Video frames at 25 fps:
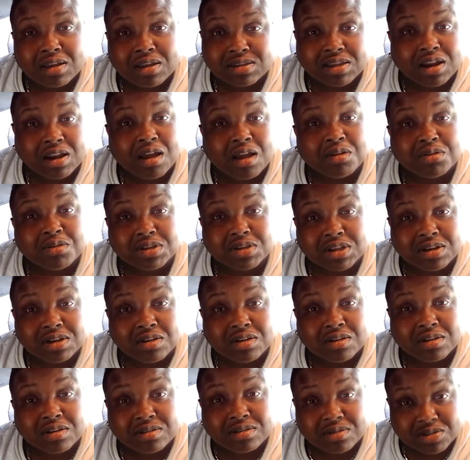I said I don't know what the
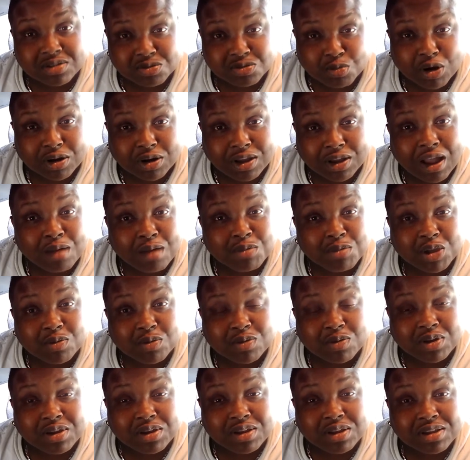little smart comment
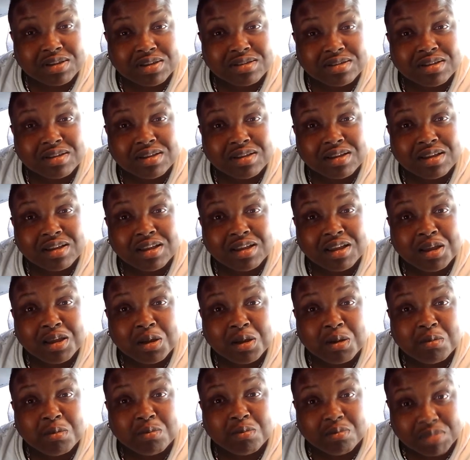was,
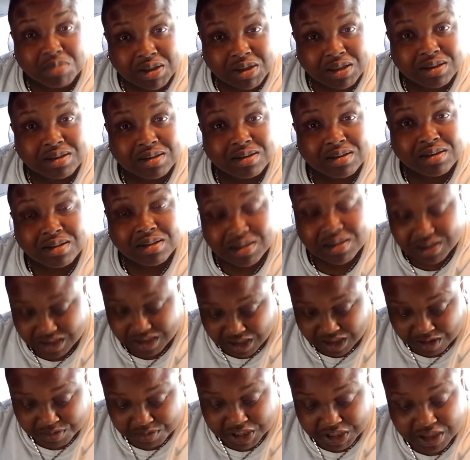but
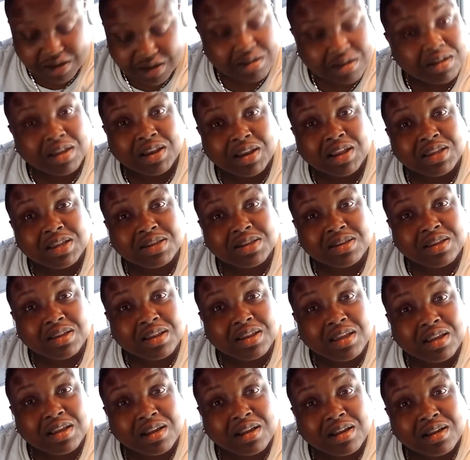I'm here and ain't
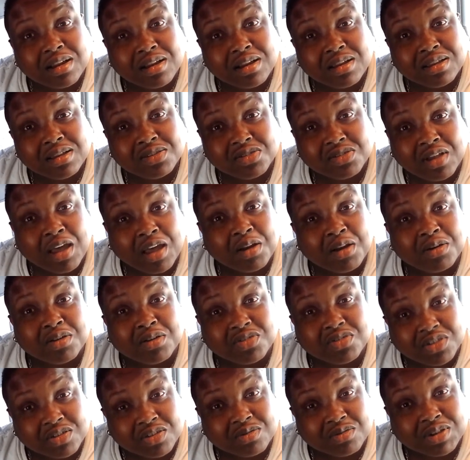shit here. So I don't know
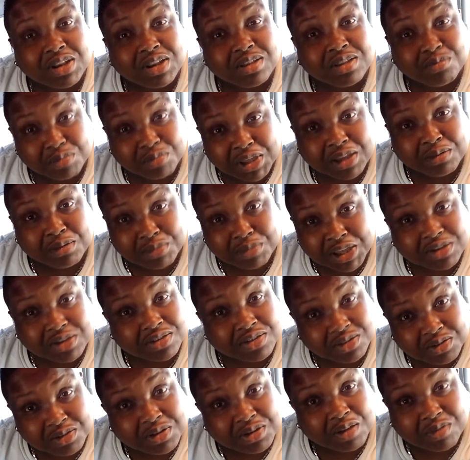if she's really being a
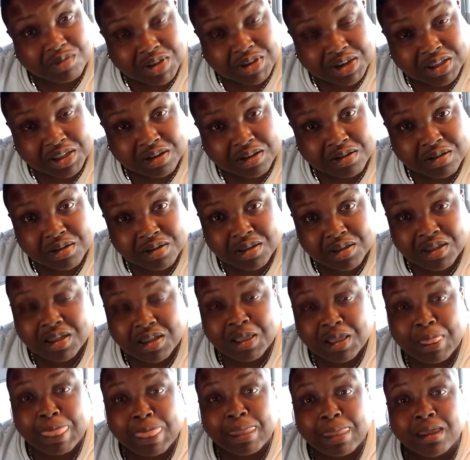bitch and knew they wasn't here.
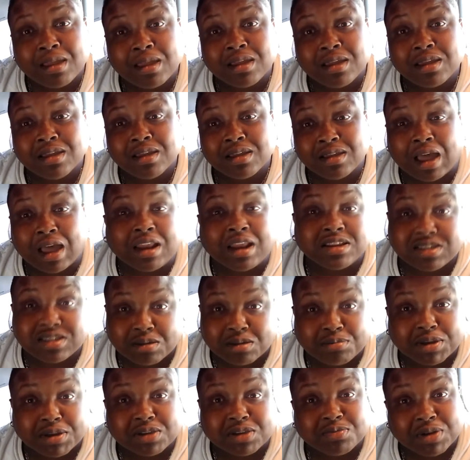I didn't
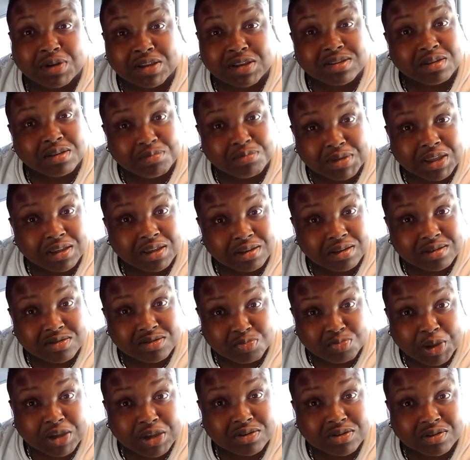say bitch, but I said being
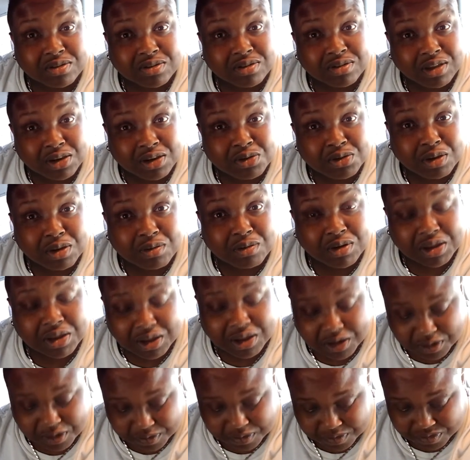special and knew they were
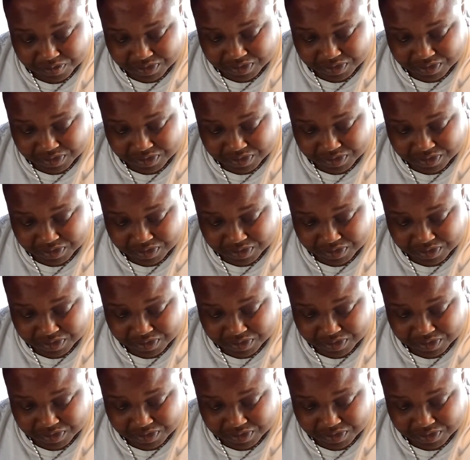here.